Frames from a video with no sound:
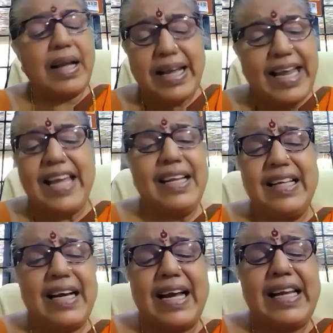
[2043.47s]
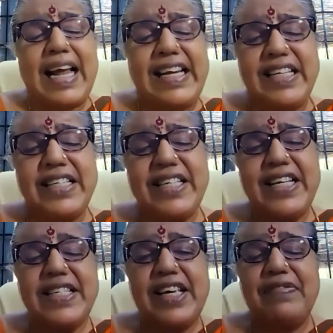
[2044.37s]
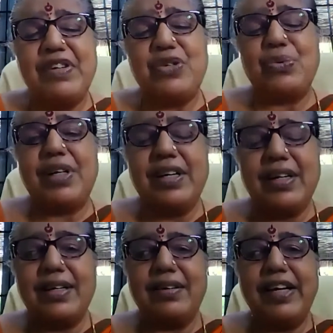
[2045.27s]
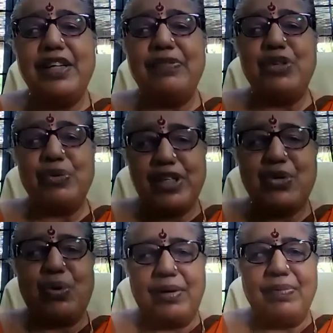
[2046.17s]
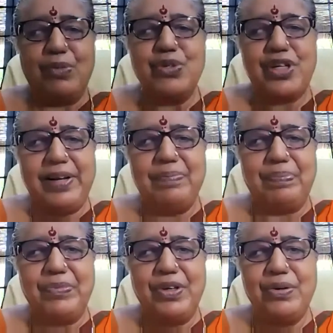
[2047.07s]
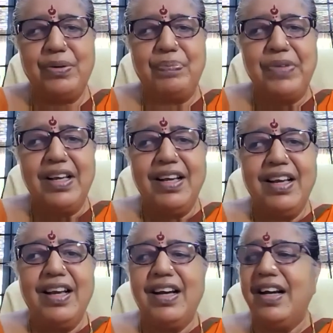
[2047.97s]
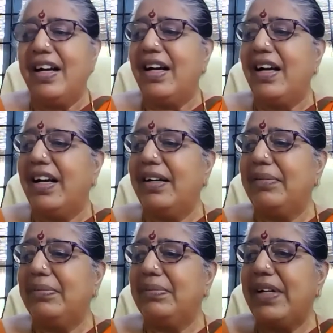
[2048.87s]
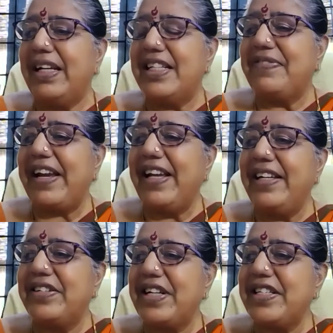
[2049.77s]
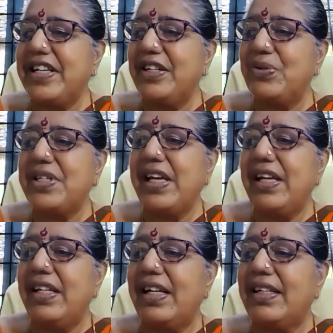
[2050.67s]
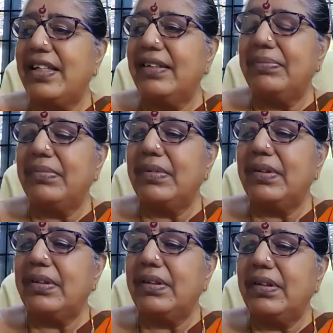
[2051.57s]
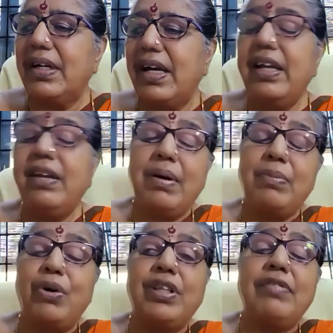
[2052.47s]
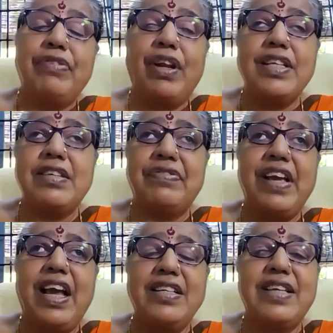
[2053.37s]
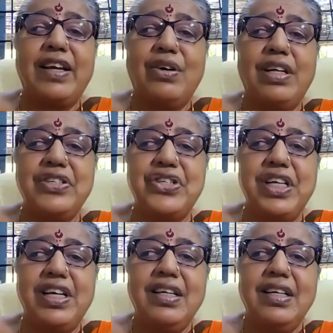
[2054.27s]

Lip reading: again an identity is given to the individual soul mostly. It is very interesting to see that in both in philosophy and psychology,